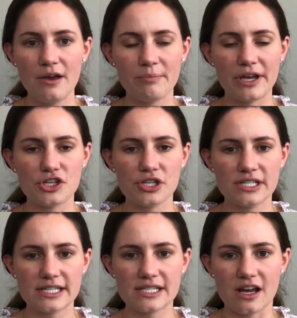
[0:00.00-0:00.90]
Patient
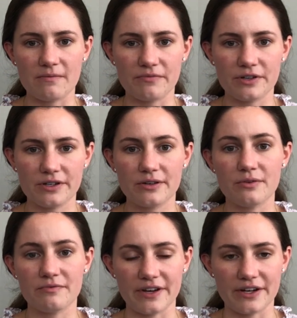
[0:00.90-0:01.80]
discomfort
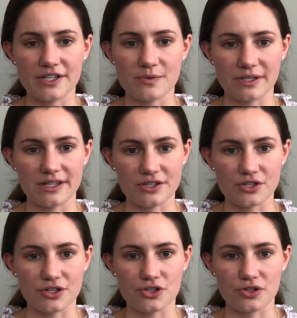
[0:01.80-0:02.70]
varies with this
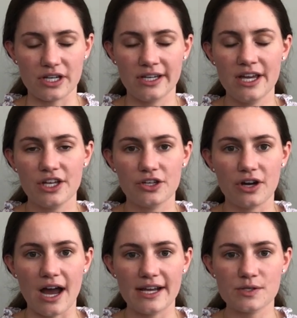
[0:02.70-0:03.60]
surgery. Your
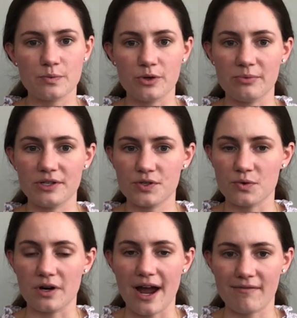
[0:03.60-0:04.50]
eyes will be
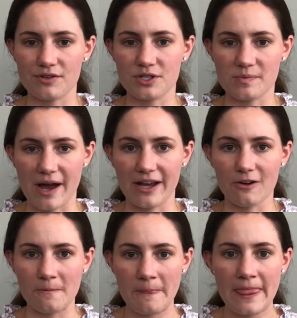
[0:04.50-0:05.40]
sore after
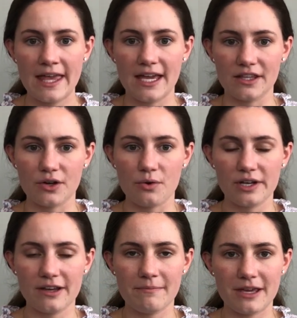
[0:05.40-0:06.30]
SMILE, and the
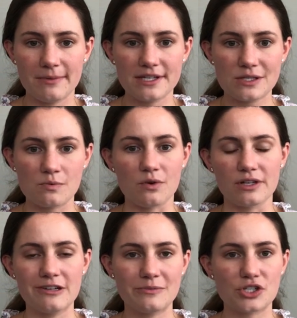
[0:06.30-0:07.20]
cornea may be
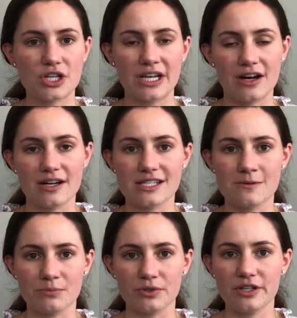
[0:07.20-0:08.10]
swollen, which can cause some
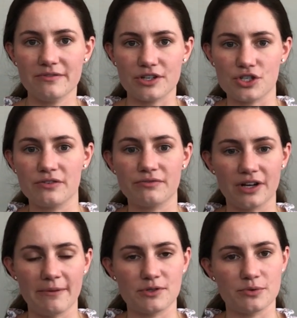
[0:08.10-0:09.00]
blurry vision for
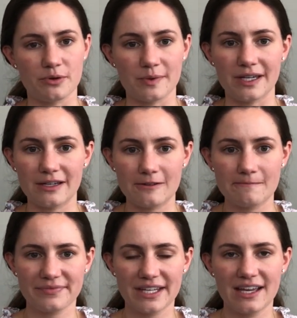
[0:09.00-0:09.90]
up to a week.
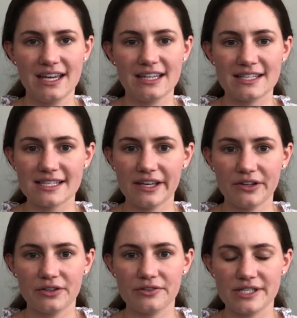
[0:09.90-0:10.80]
This
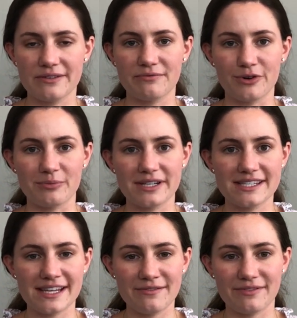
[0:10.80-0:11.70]
concludes the informed
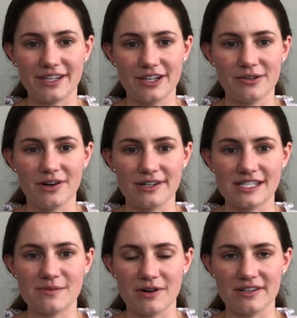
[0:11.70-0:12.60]
consent video on
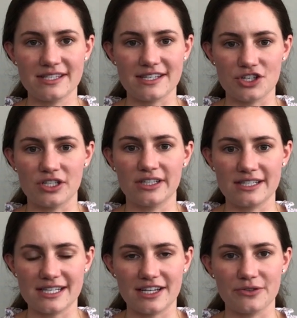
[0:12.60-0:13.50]
small incision
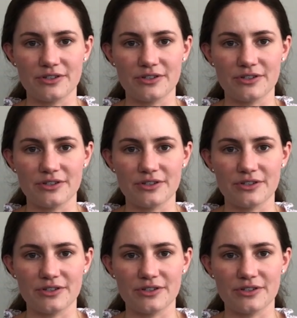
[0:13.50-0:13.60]
lenticular